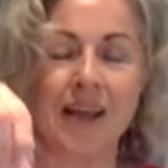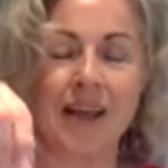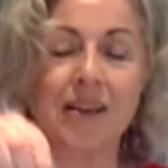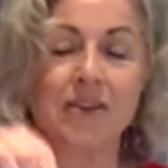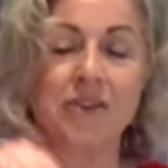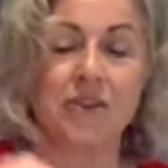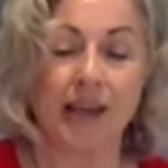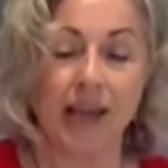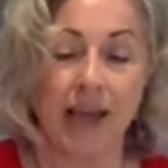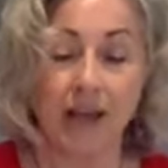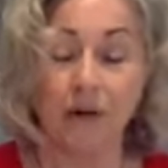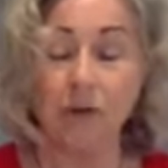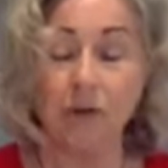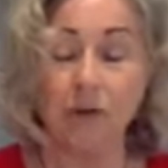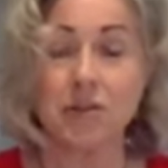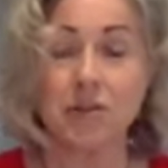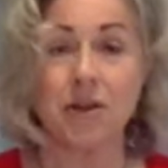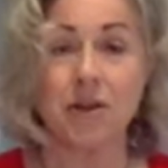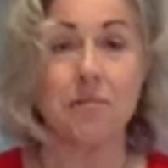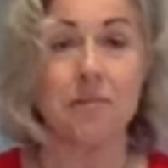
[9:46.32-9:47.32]
You can
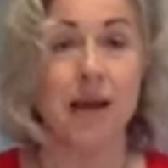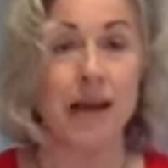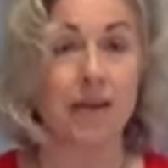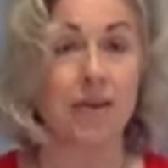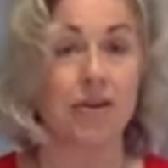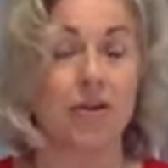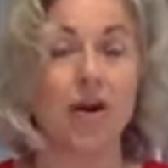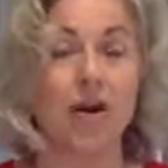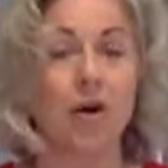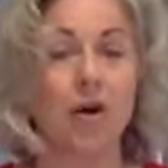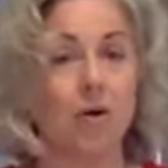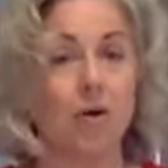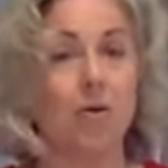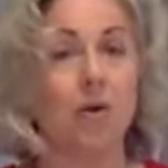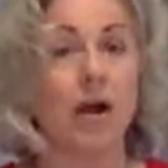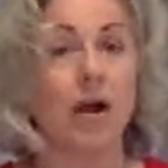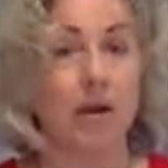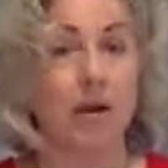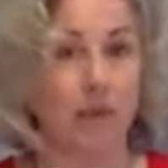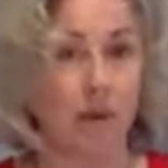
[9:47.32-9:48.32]
also make your whole
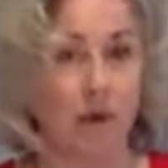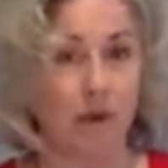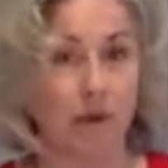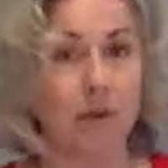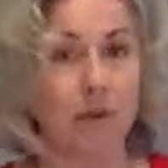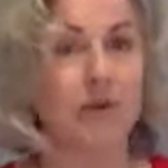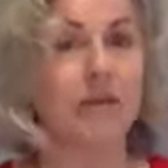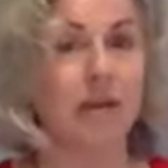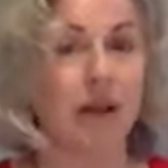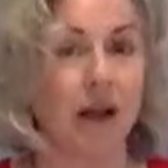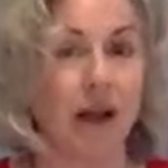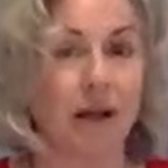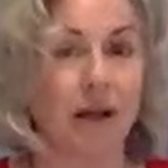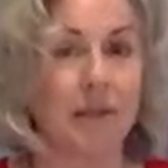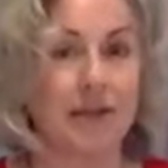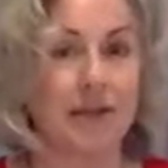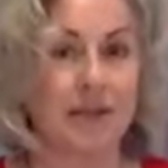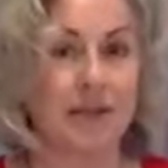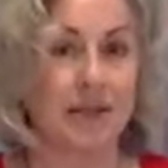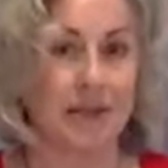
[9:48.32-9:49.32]
guacamole with lime
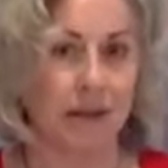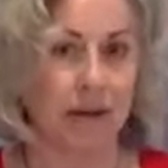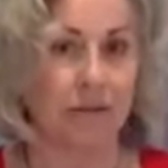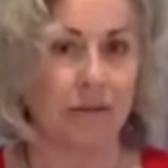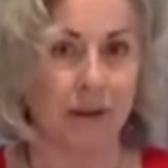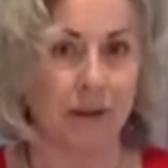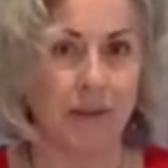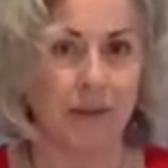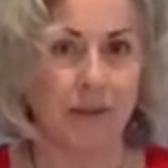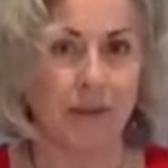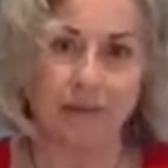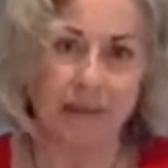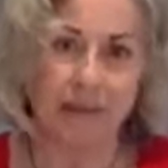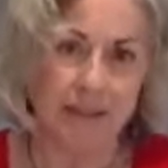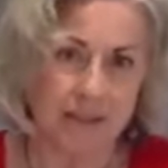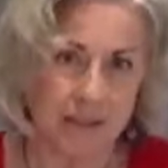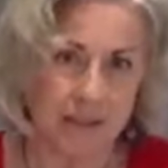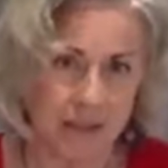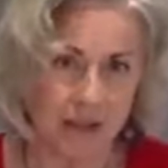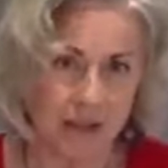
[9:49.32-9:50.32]
instead of lemon.
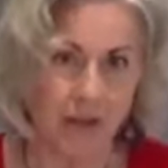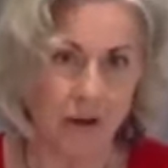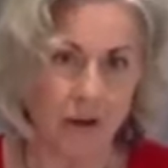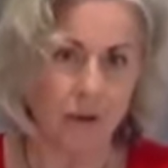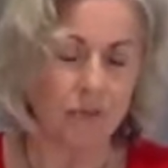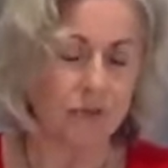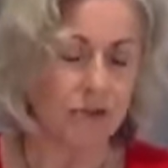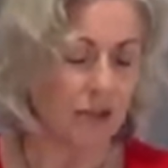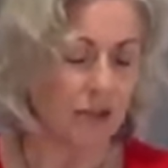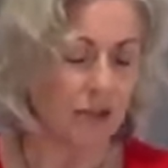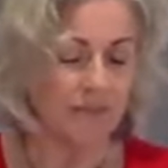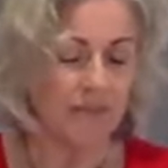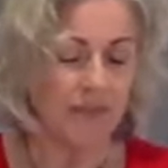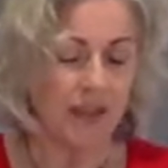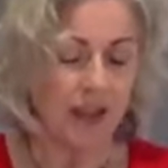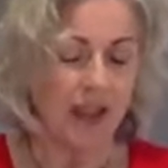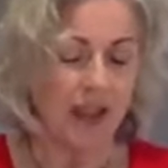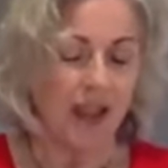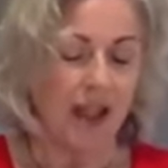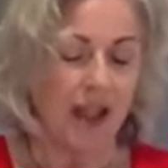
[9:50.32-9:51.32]
That's another option.
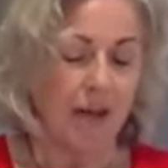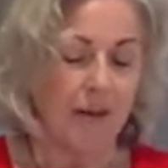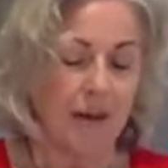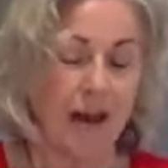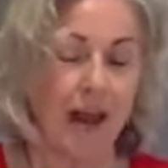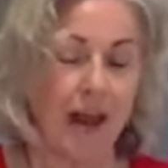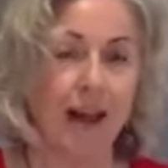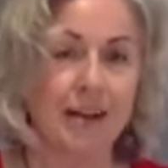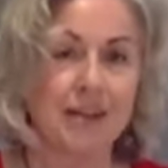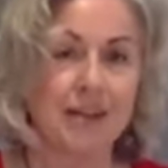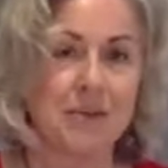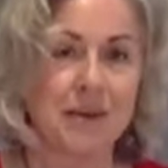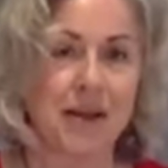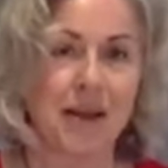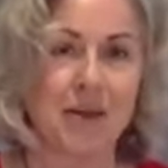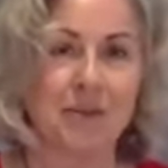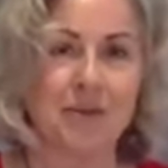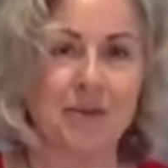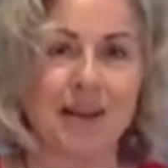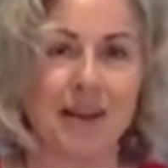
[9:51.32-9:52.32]
Well, I like to
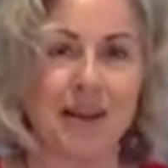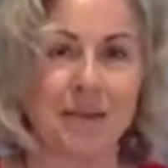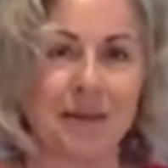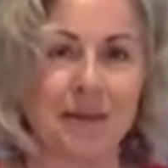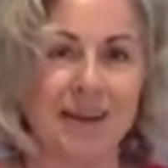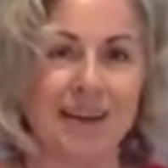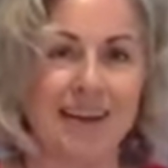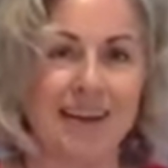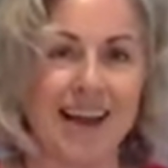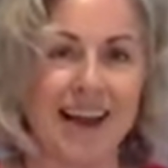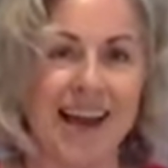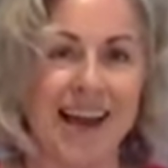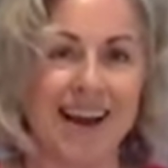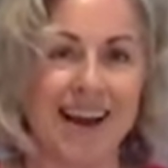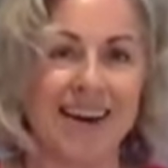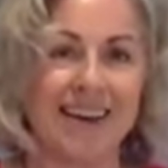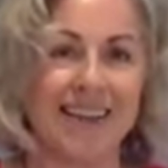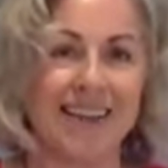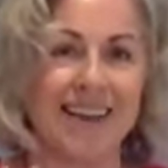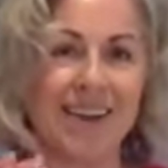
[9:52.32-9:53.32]
make it with lemon,
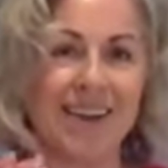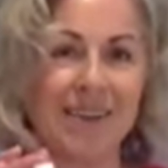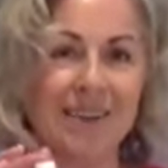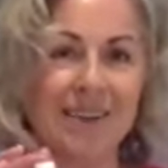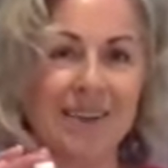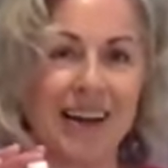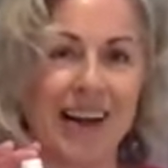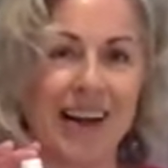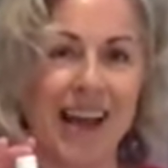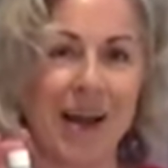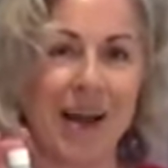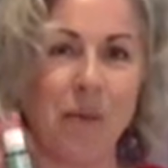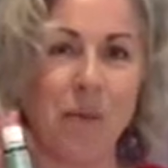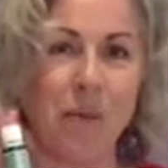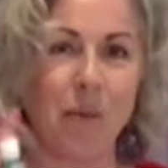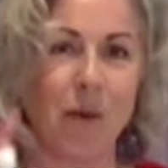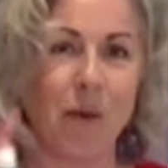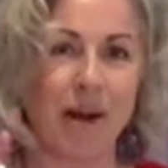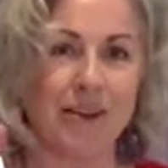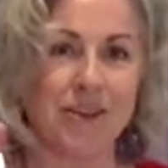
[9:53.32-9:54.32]
and then I'm going to add
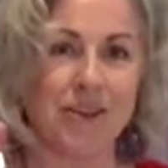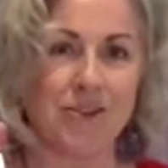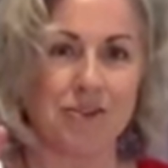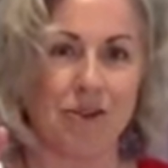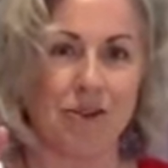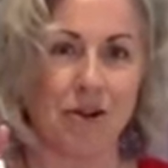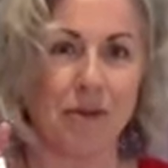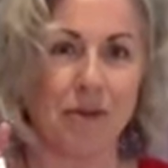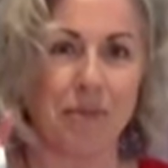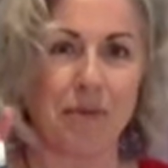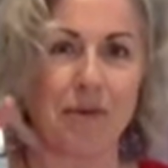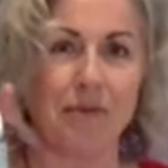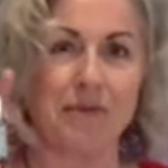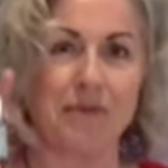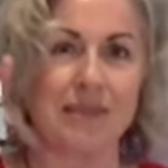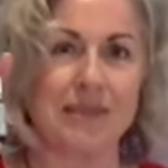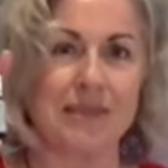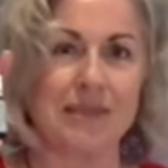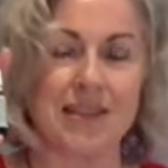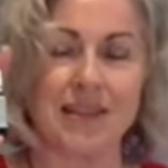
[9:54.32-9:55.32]
1 drop of
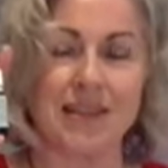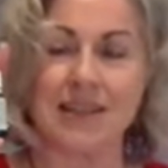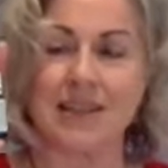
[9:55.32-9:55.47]
this